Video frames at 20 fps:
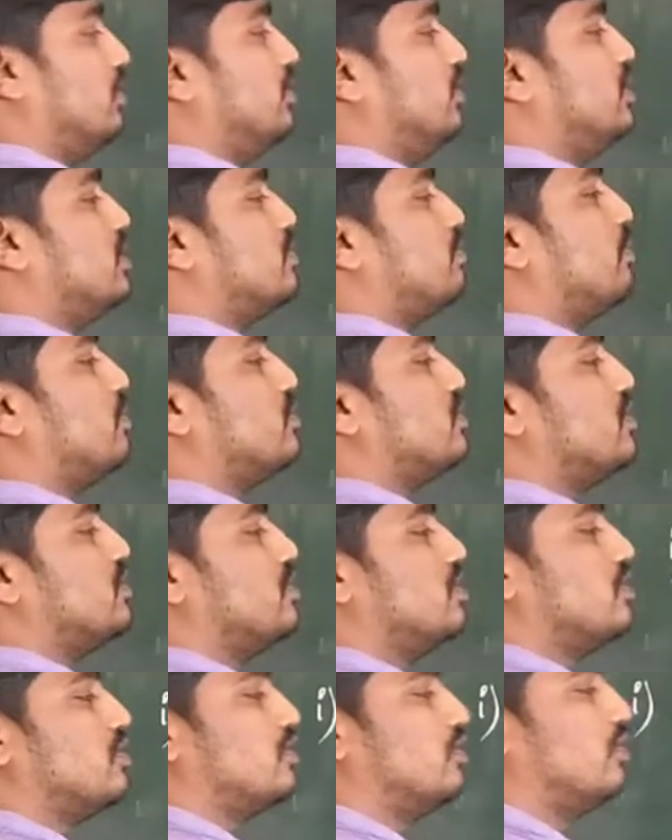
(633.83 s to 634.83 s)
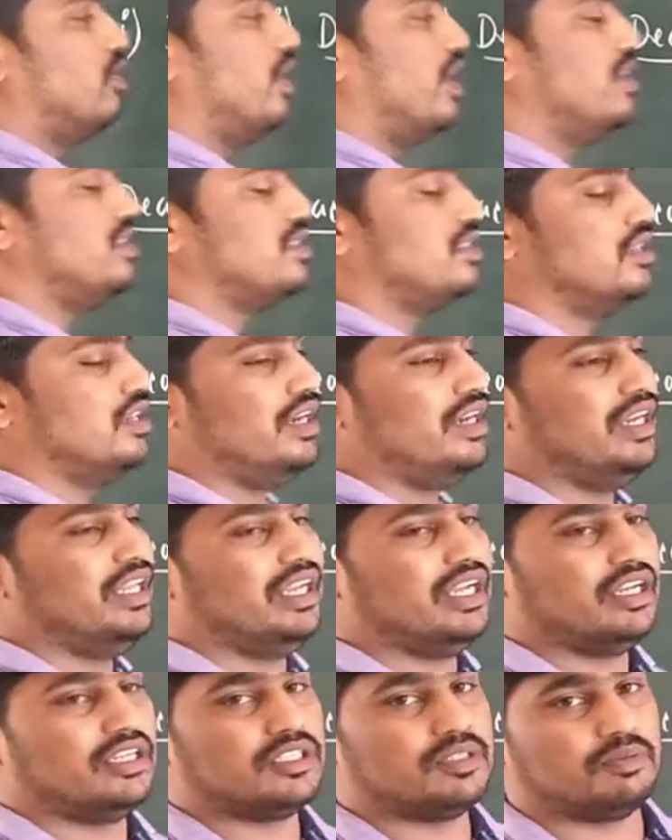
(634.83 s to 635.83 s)
this process is known as
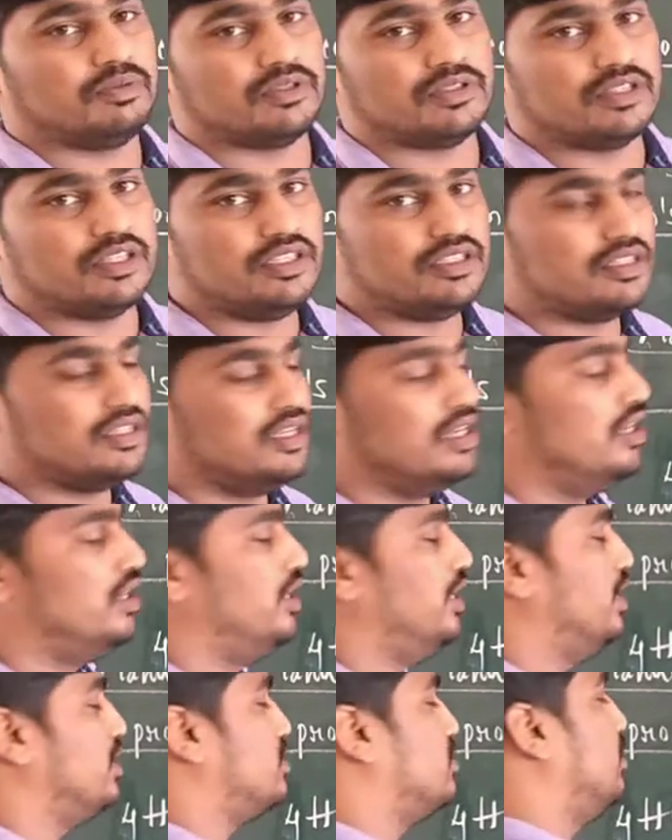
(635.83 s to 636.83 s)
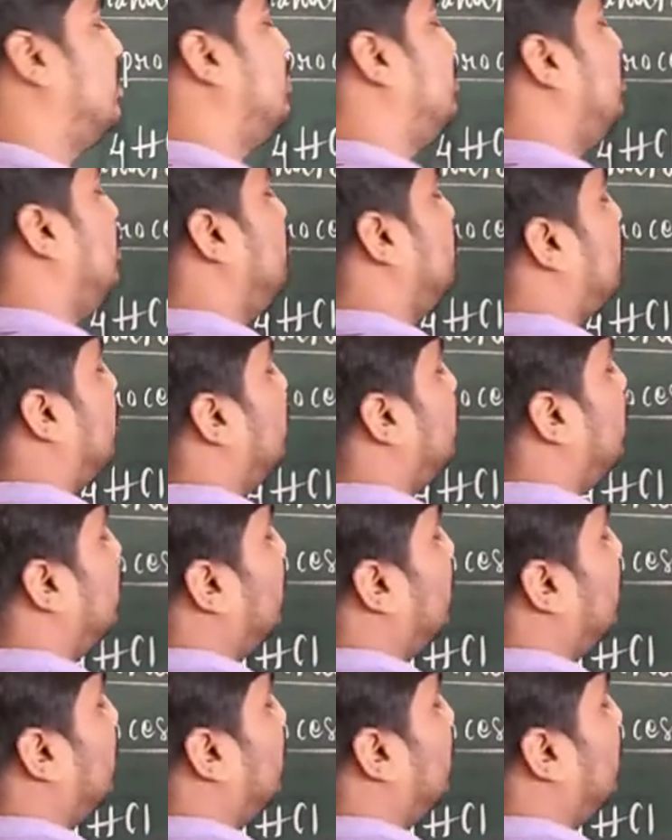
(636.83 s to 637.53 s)
Deacon's process. It is nothing but